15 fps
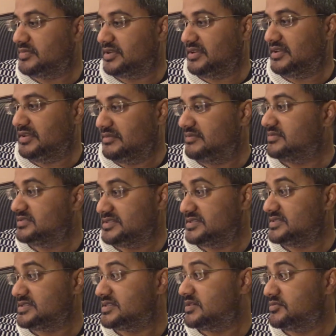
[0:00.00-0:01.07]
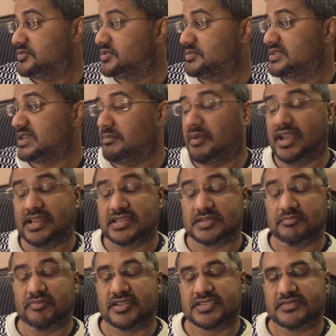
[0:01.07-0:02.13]
and
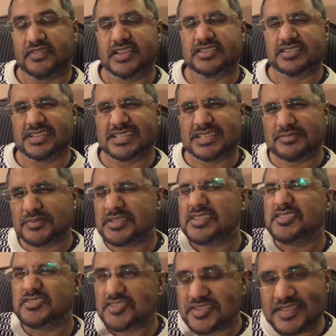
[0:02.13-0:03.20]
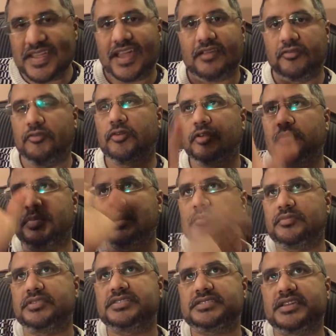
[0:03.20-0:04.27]
preservationists. It wasn't just that group, it
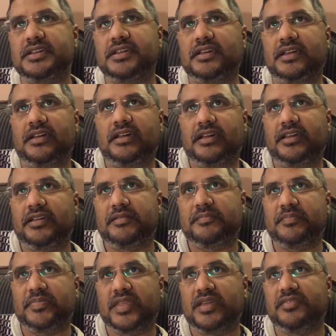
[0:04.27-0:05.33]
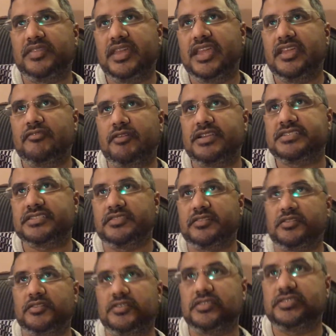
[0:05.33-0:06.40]
was the great and the
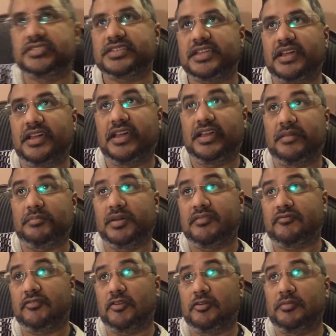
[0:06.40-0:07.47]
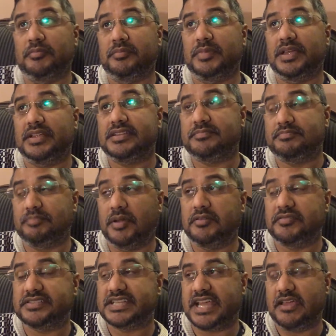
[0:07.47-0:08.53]
good from
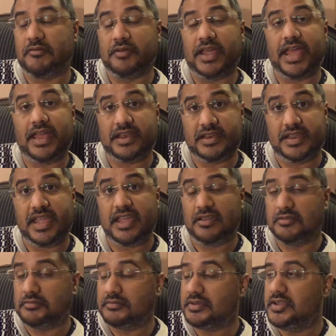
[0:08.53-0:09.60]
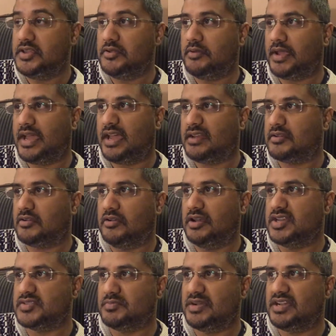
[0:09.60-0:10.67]
both town and gown. You had
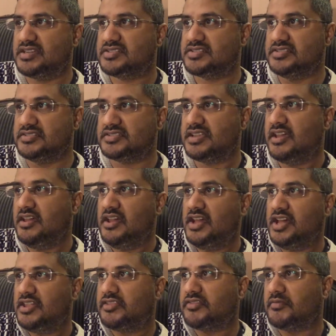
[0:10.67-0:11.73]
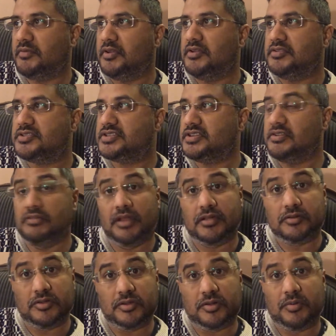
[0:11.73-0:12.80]
college masters through to
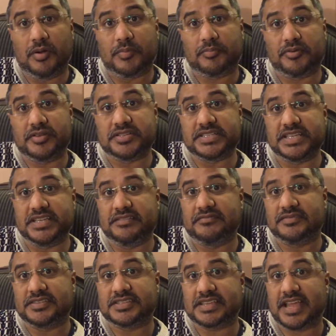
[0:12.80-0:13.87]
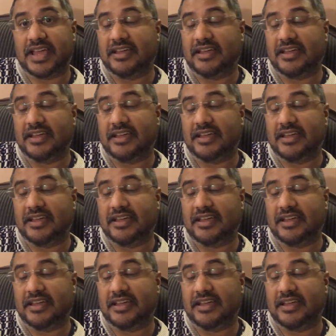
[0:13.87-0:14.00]
local cooperatives